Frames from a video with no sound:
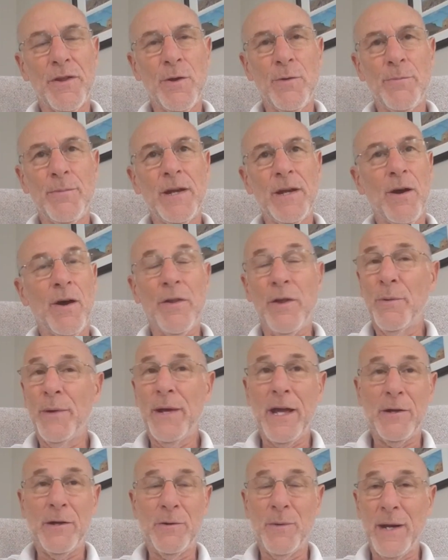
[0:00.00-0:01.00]
UB, although
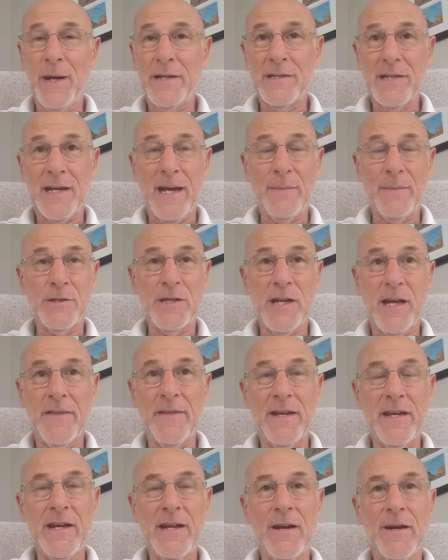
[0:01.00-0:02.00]
we had great times on
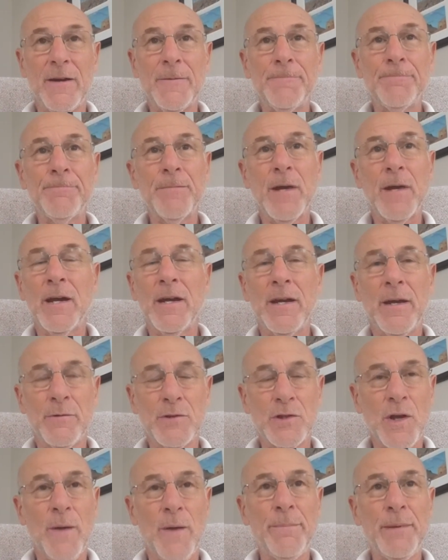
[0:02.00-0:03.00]
the air. It
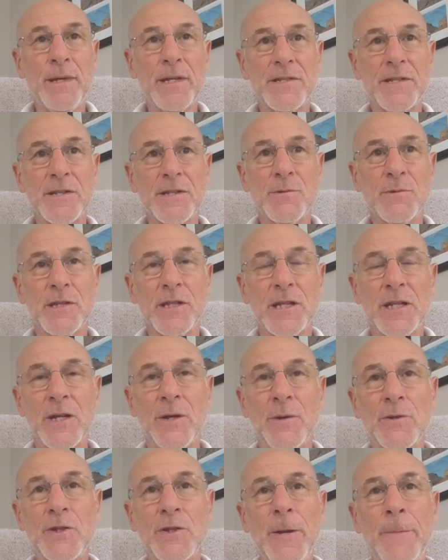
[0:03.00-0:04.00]
was all business with the
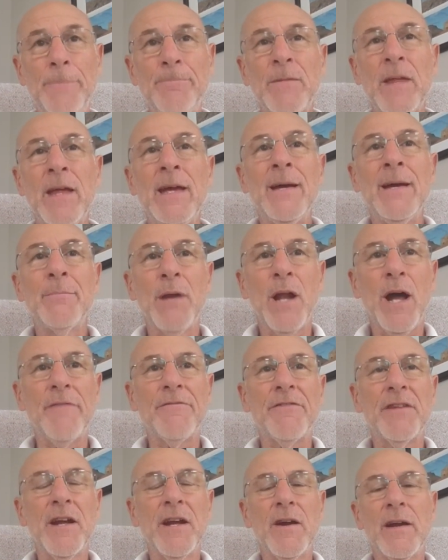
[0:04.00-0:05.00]
coach. But
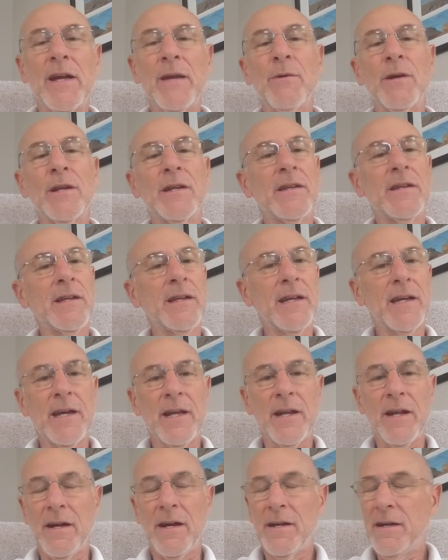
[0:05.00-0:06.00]
off the air, he would
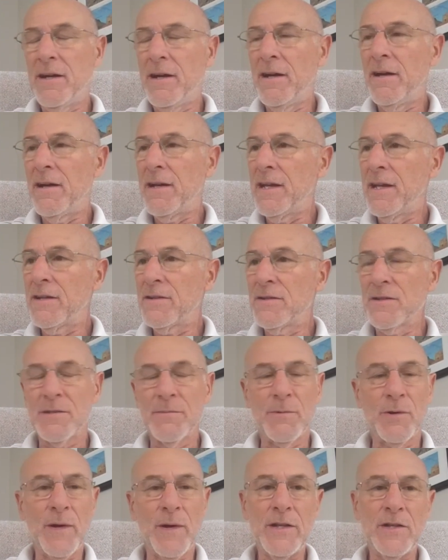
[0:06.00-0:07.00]
get into
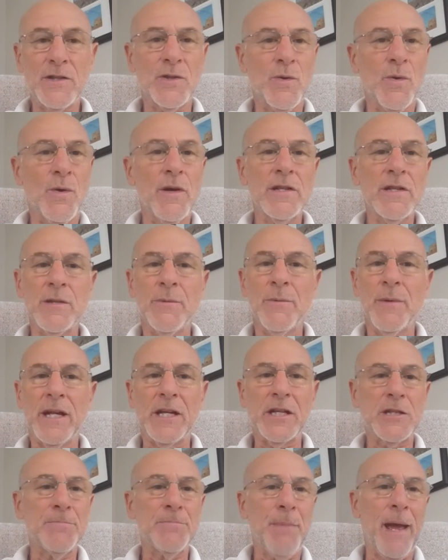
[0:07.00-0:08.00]
some great stories and would
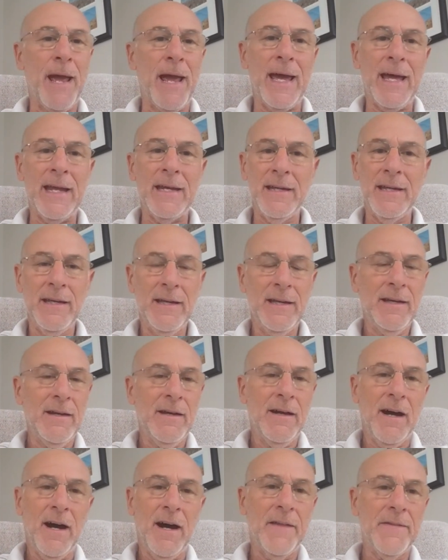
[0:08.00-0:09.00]
expand
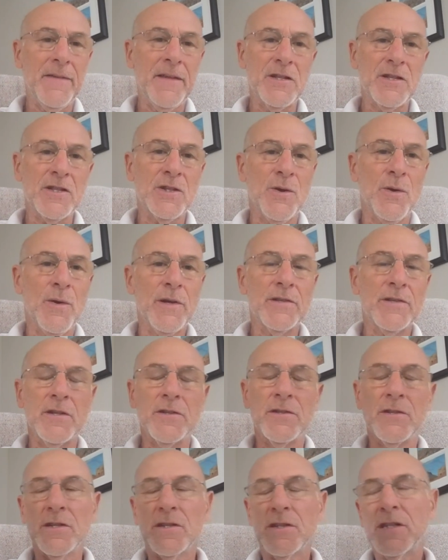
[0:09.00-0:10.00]
on these stories that
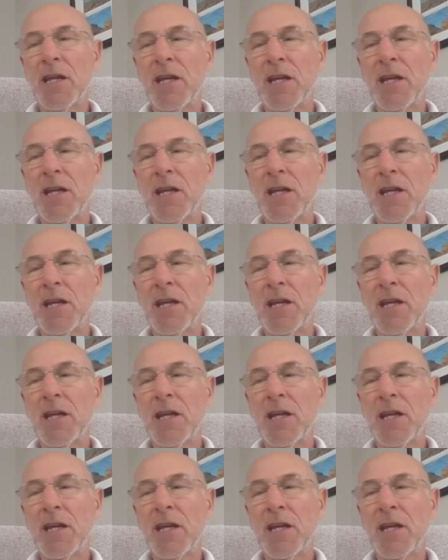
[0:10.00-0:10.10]
just